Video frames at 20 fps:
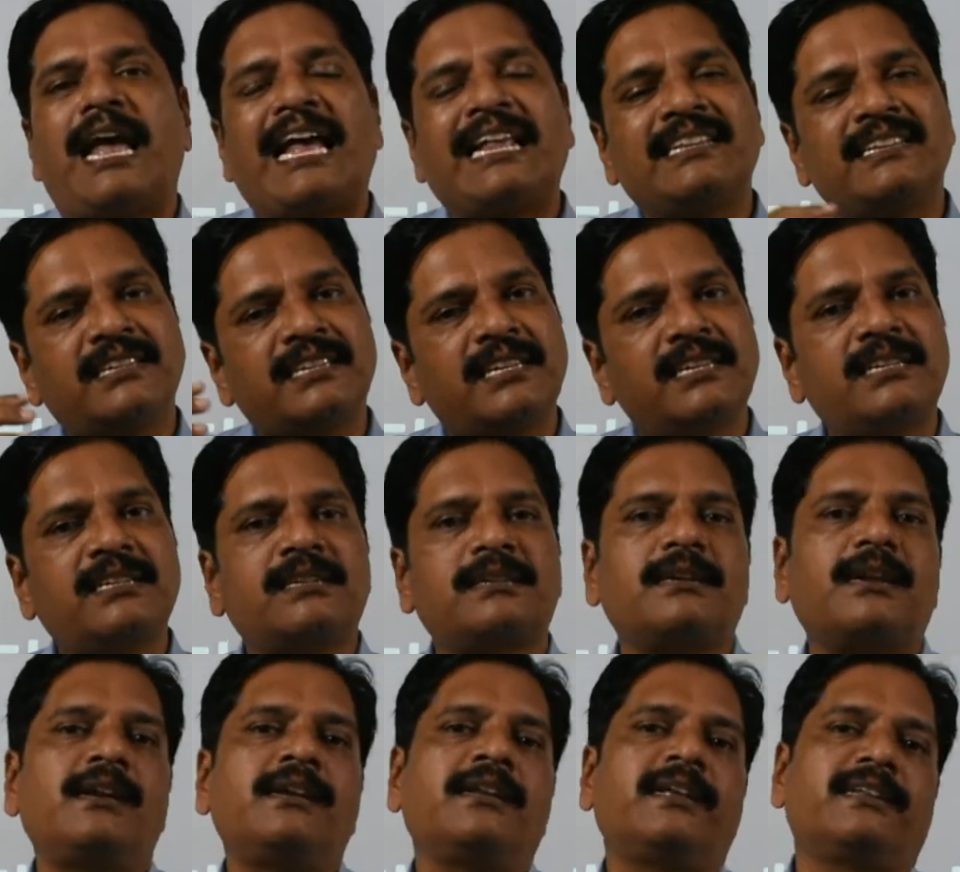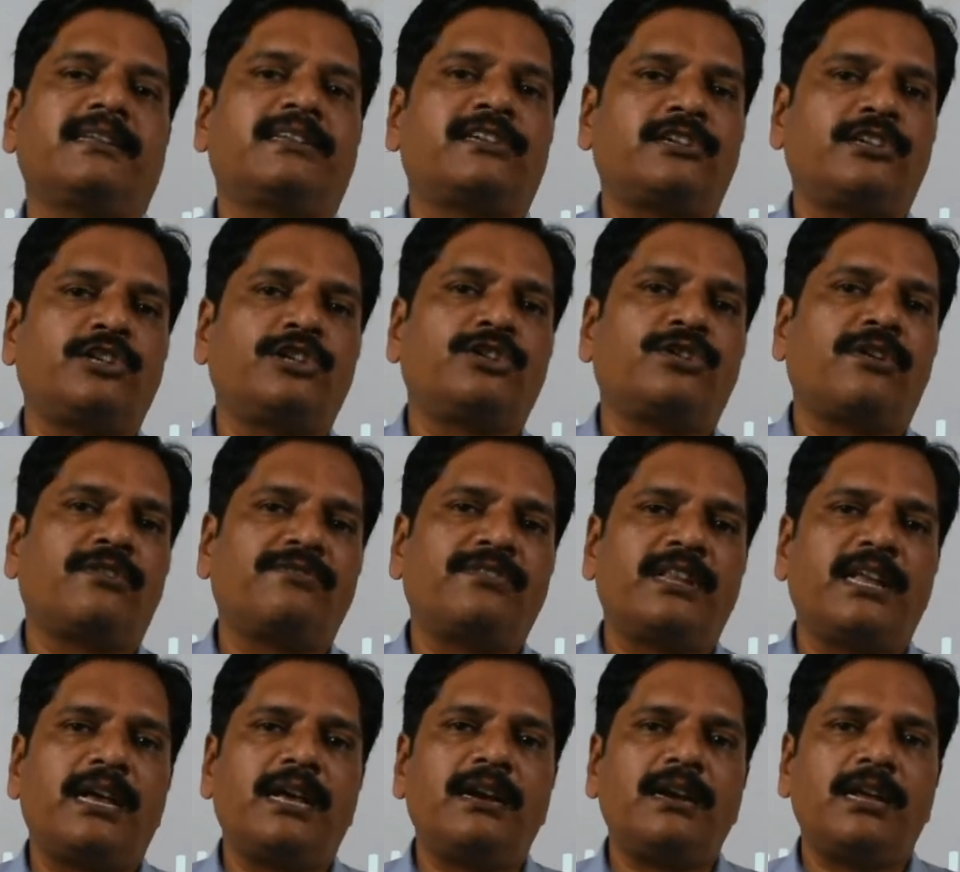ancestral history of
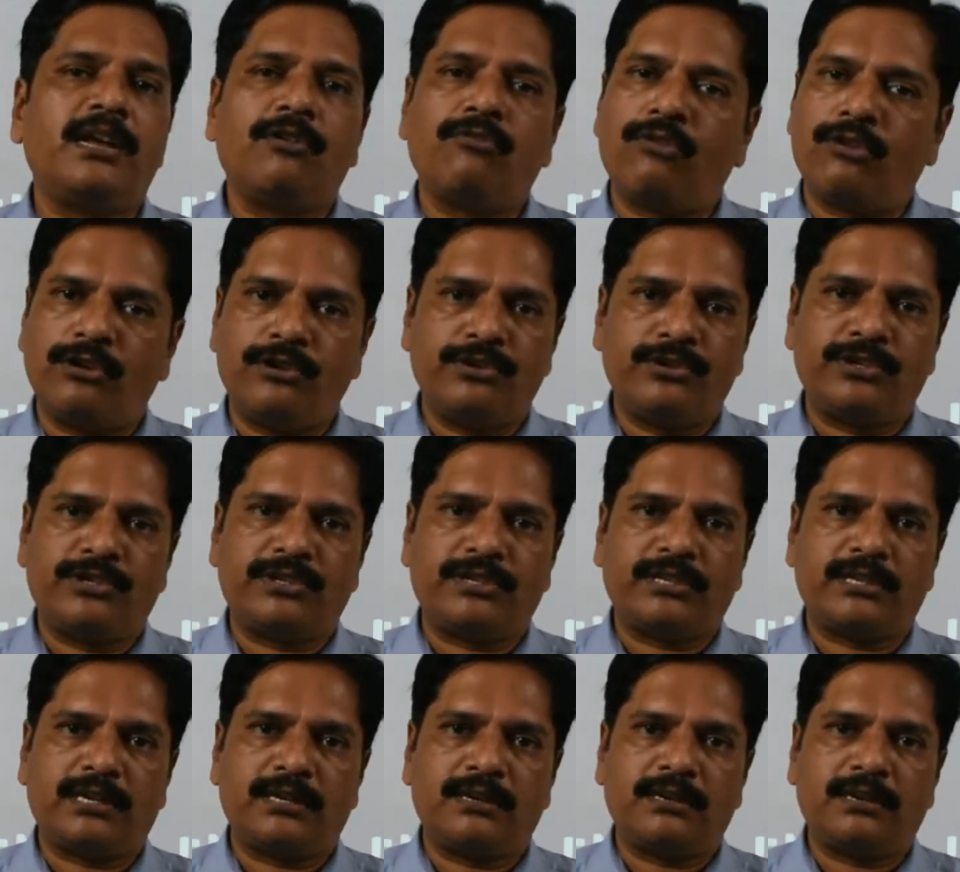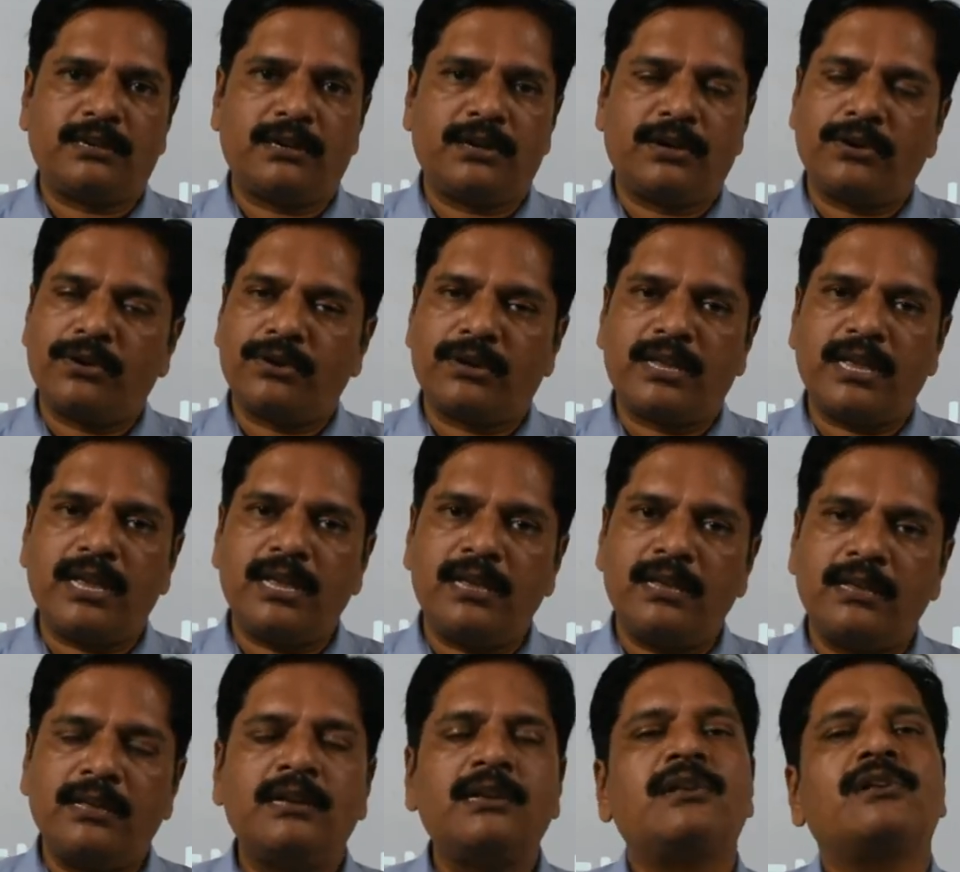their evolution, okay.
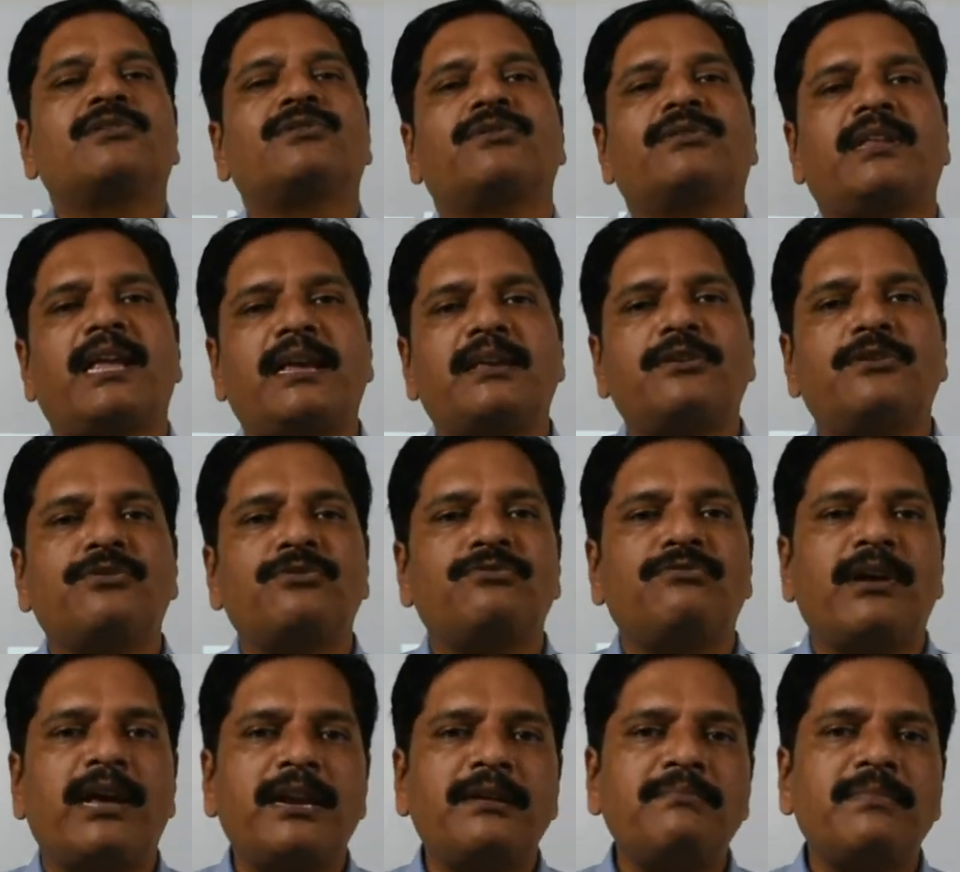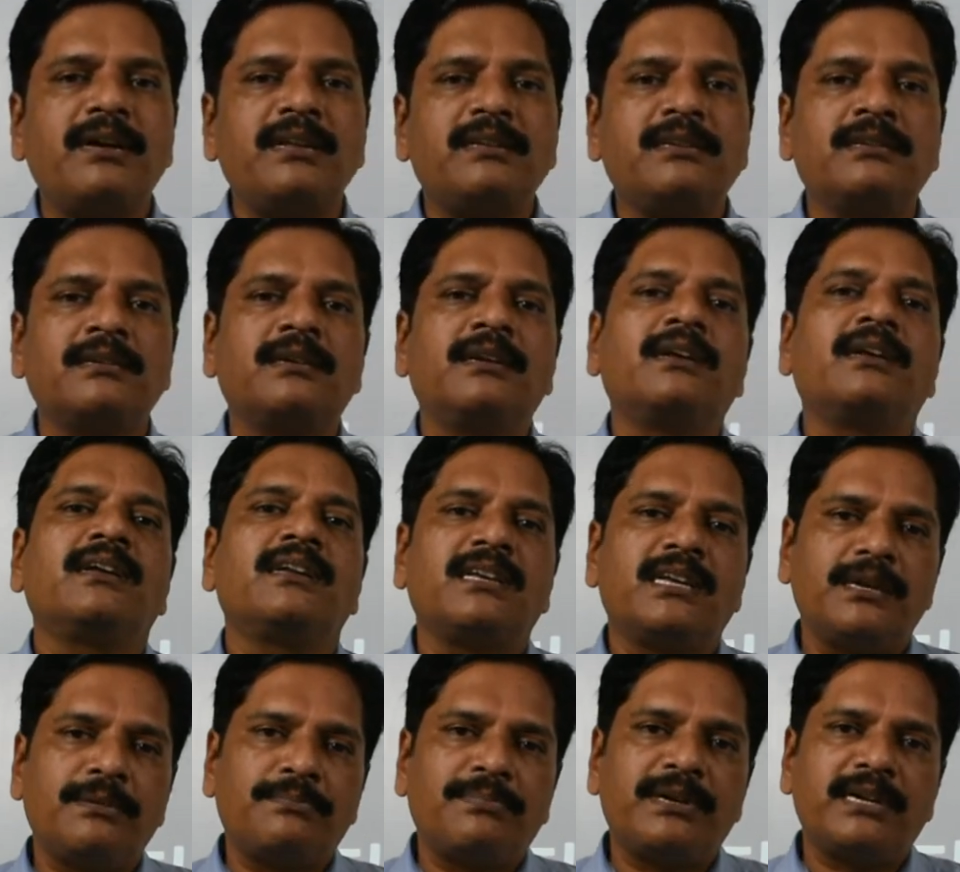So thank you very much,
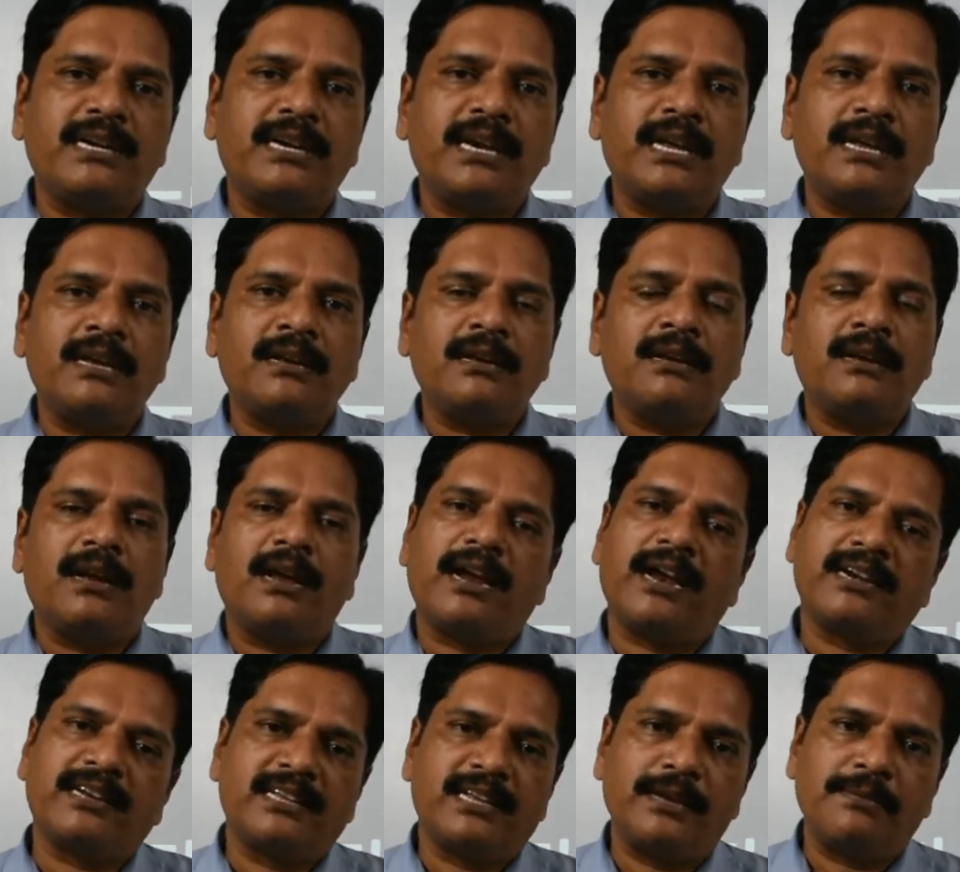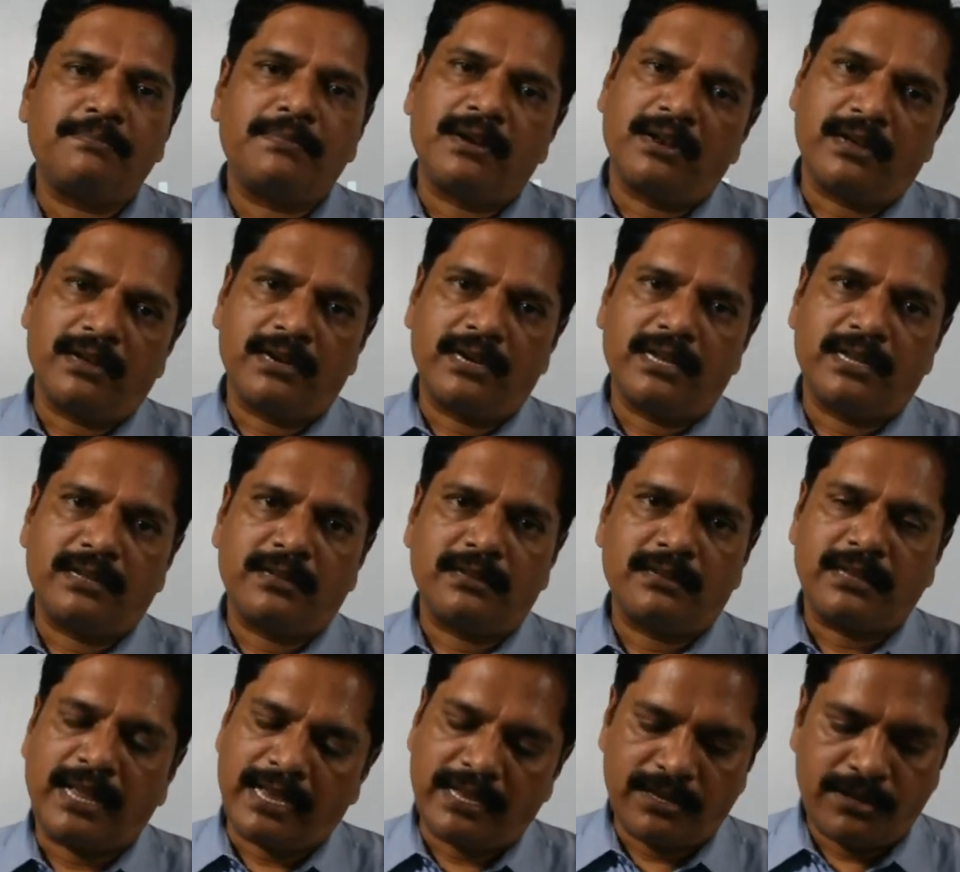keep reading and keep learning.
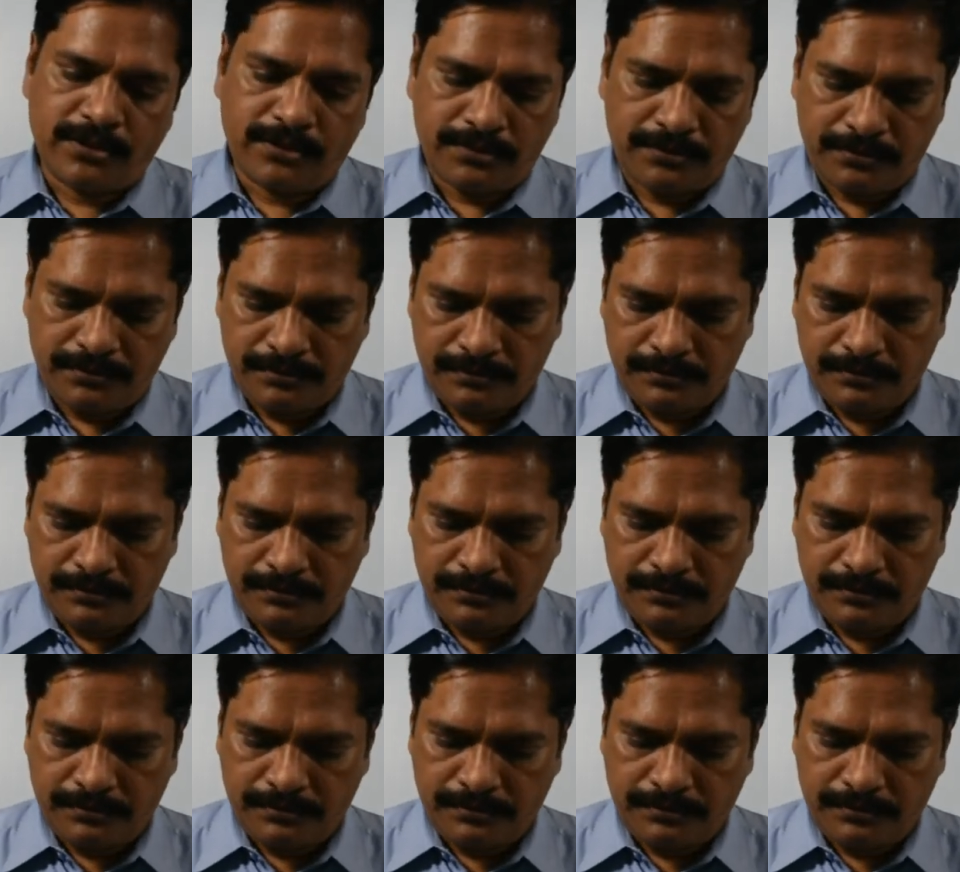Thank you.